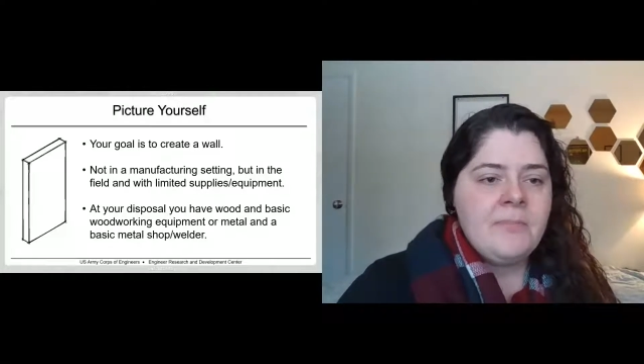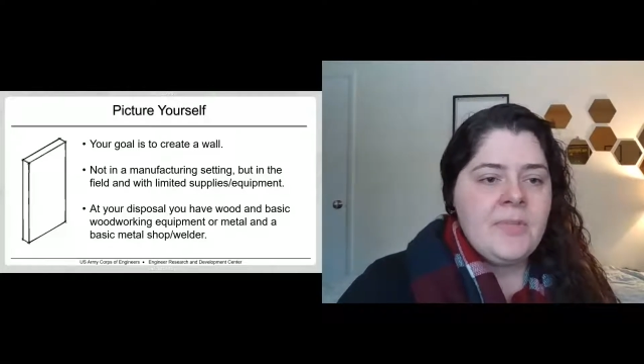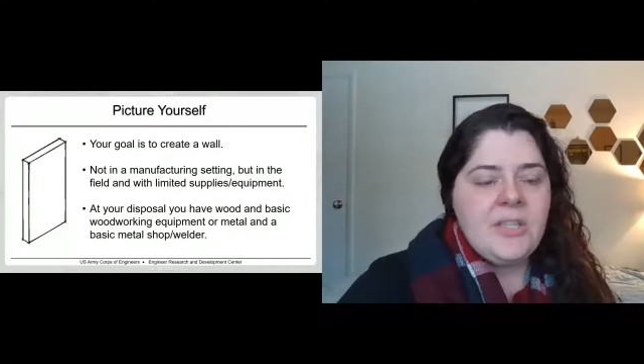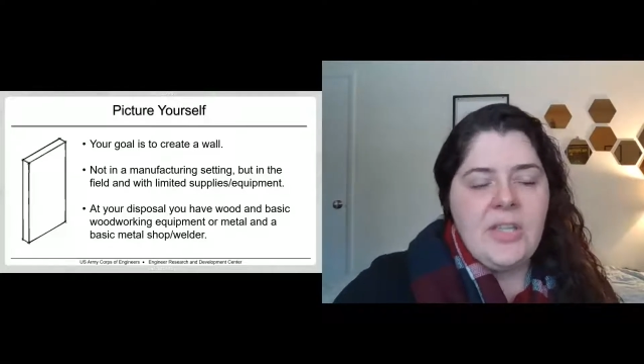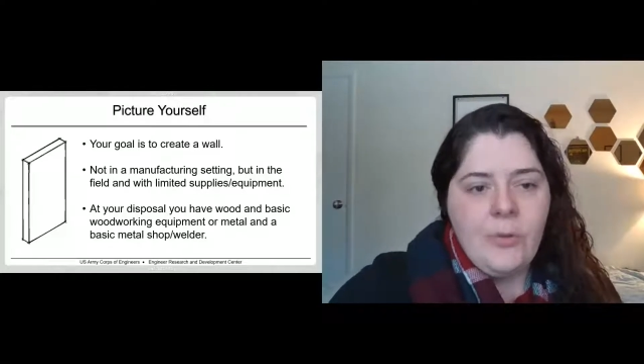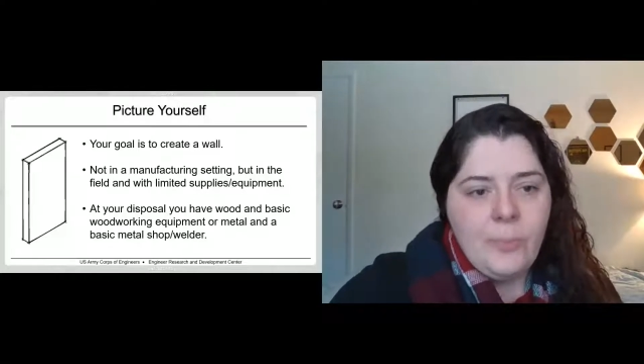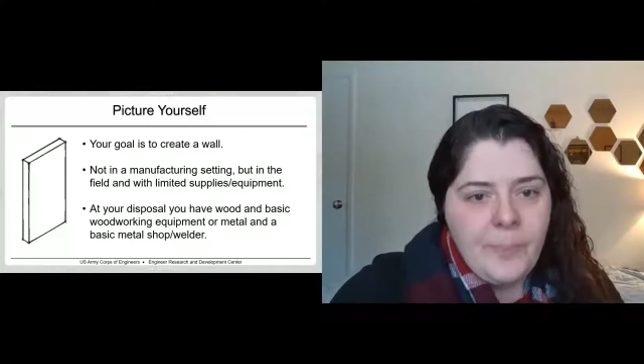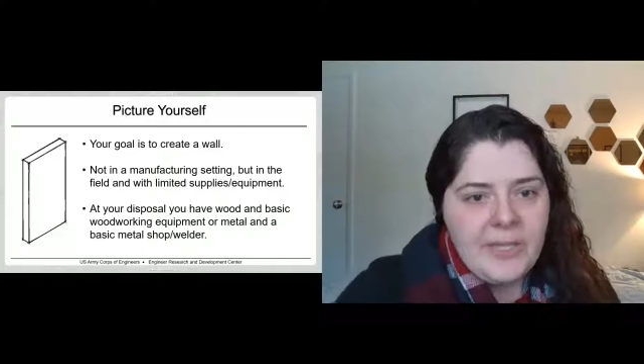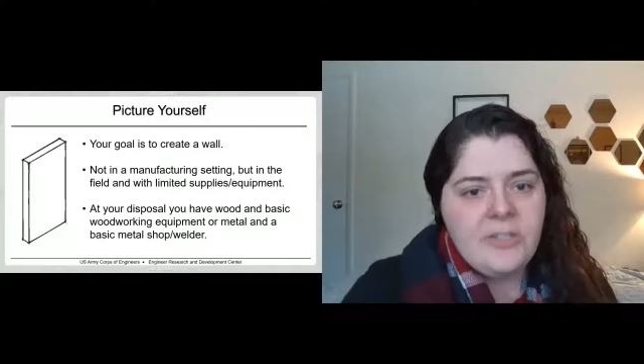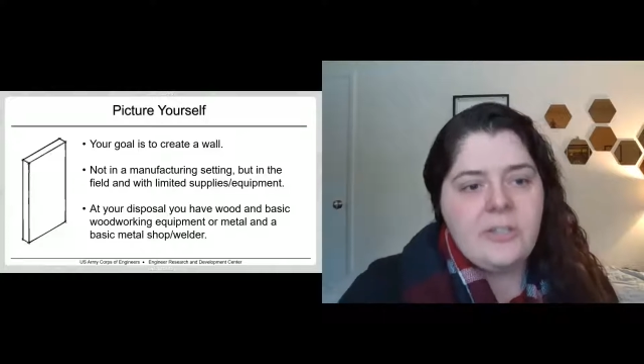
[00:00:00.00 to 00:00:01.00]
Now
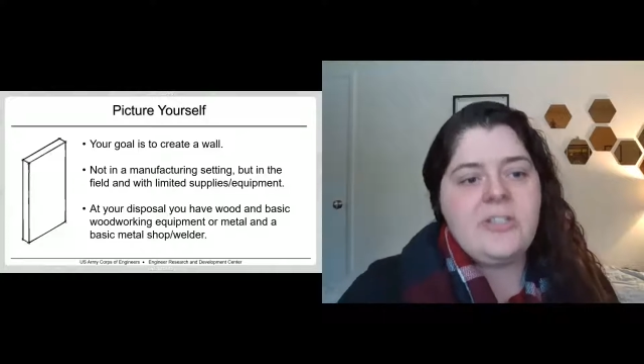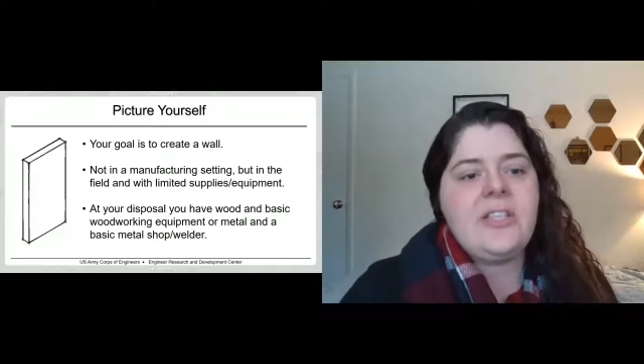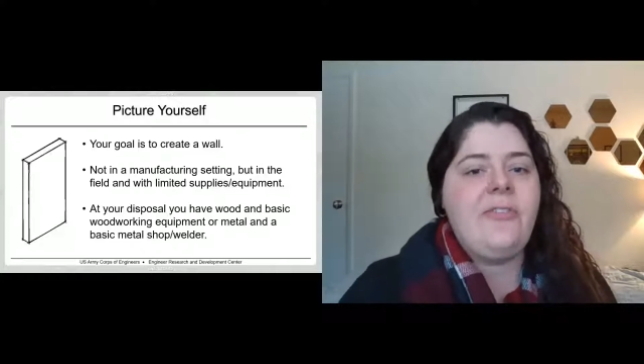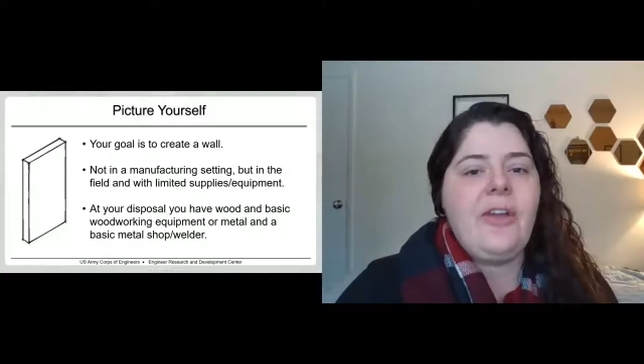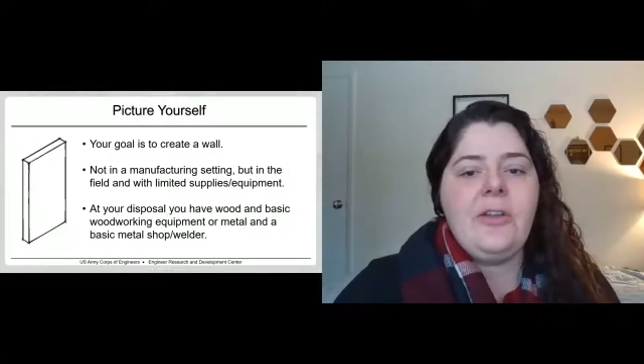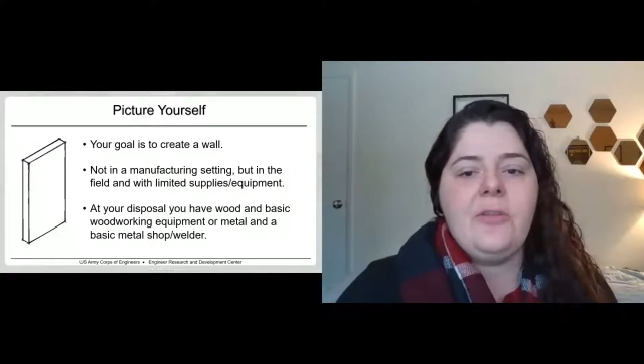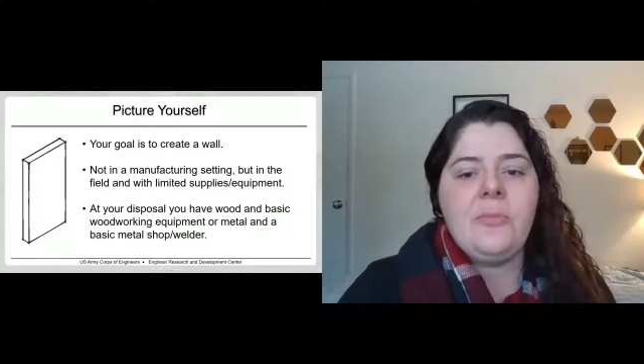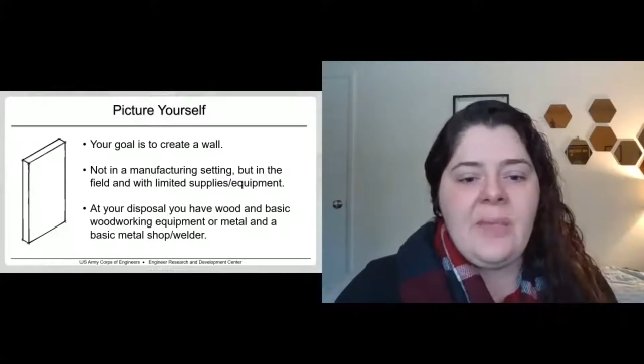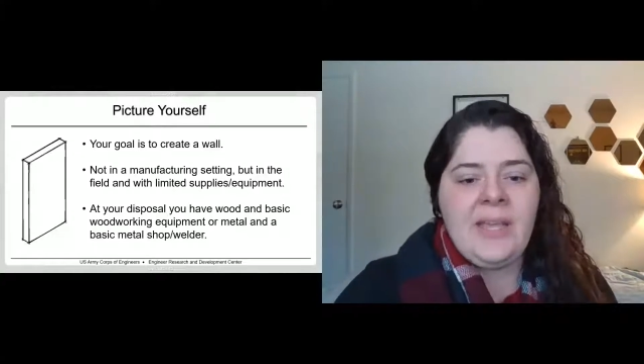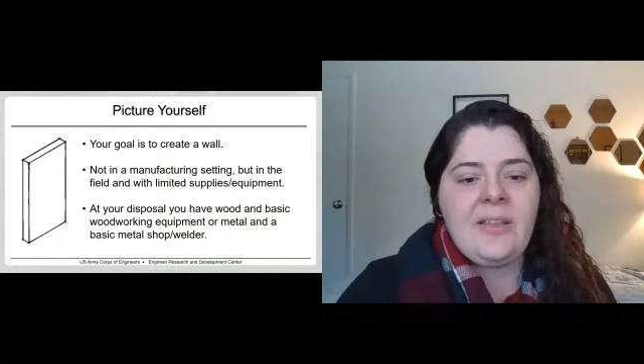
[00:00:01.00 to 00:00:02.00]
picture yourself how you
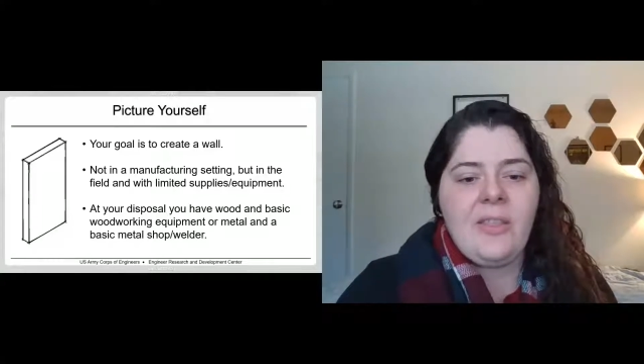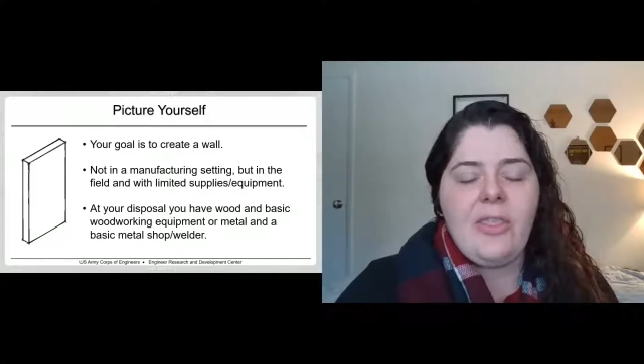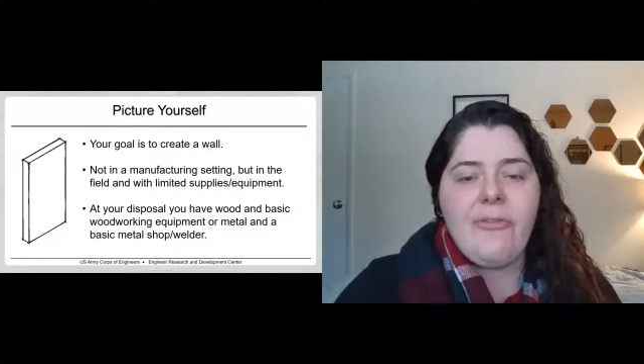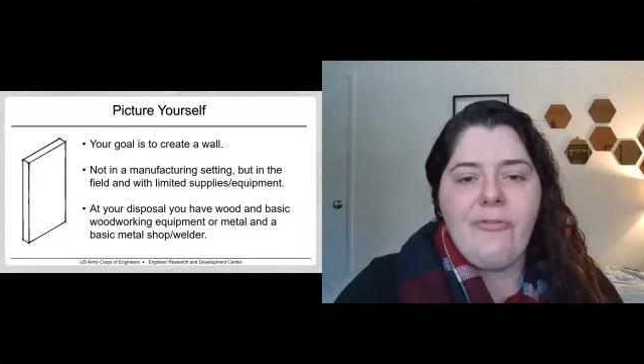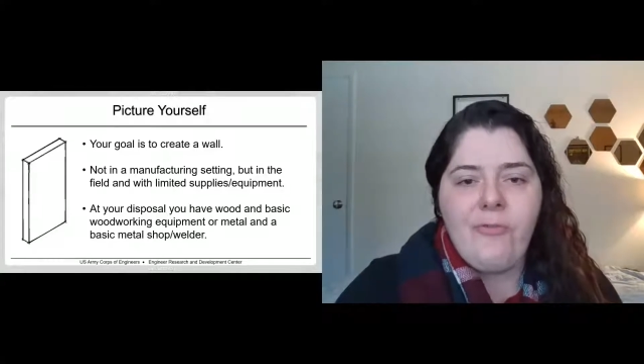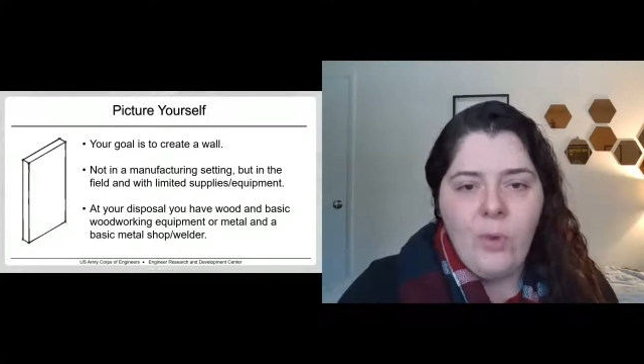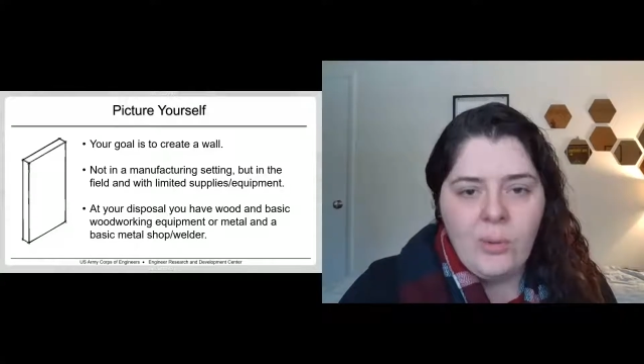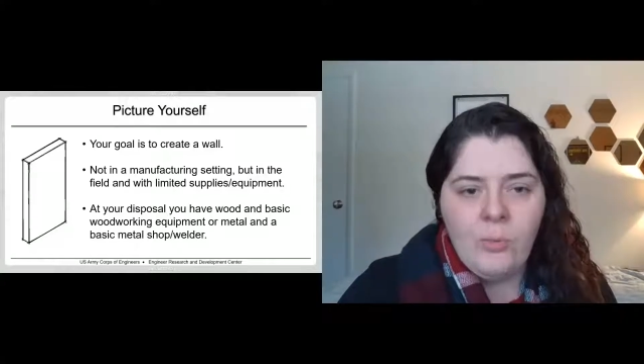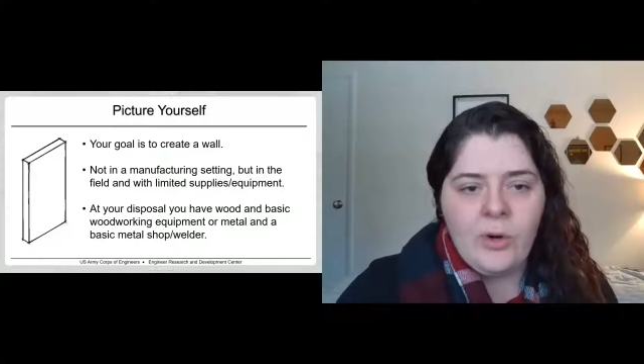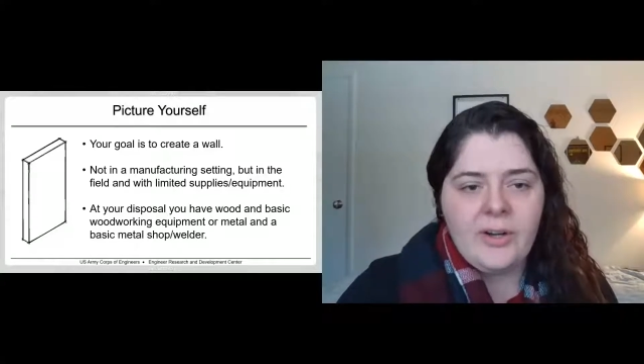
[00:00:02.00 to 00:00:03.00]
would make the
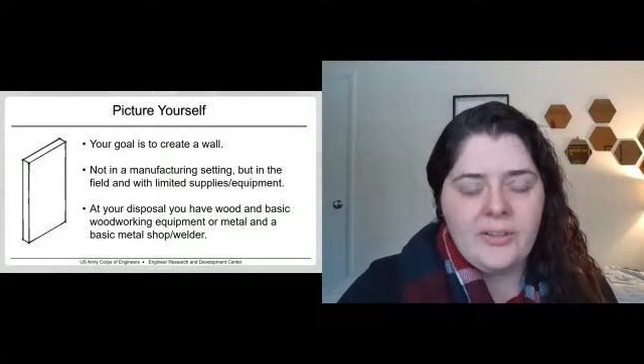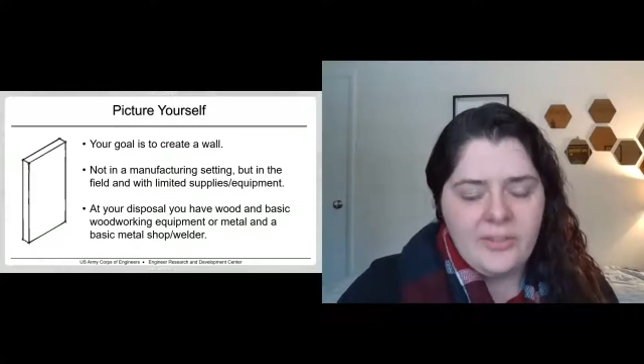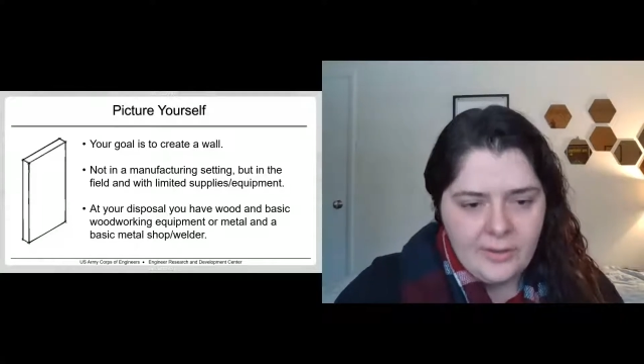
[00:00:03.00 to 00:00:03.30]
formwork,